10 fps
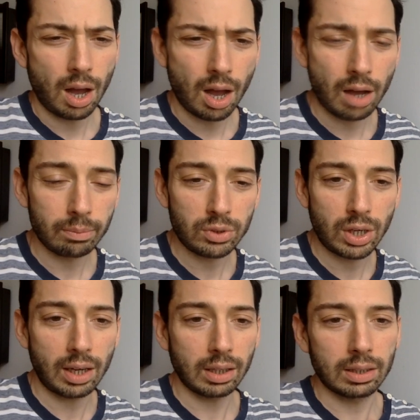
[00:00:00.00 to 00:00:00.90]

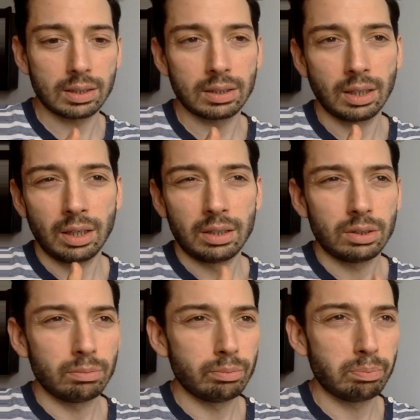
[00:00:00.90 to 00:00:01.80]
Objects,
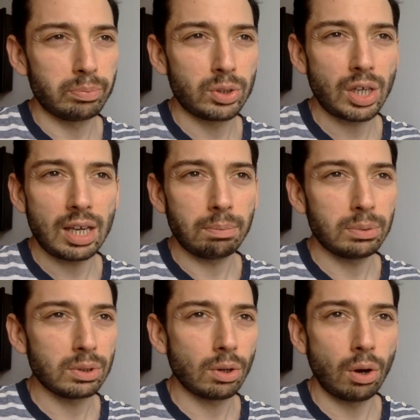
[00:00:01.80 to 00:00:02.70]

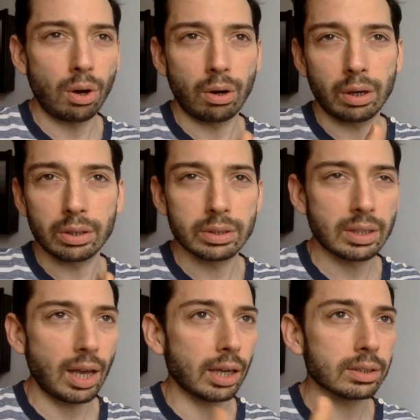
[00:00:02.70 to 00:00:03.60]
shapes, cars,
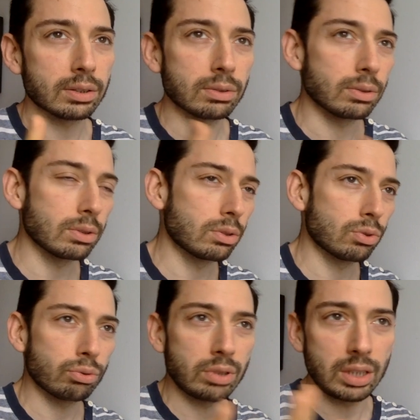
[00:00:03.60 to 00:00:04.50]
castles,
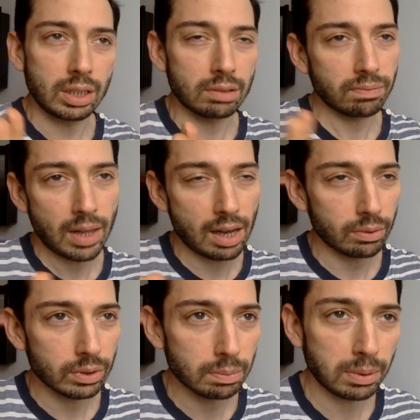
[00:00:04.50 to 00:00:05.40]
trees,
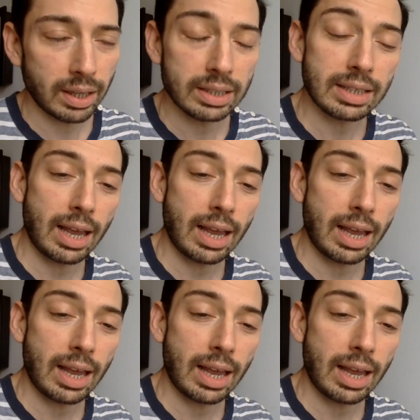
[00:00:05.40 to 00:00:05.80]
flowers, plants,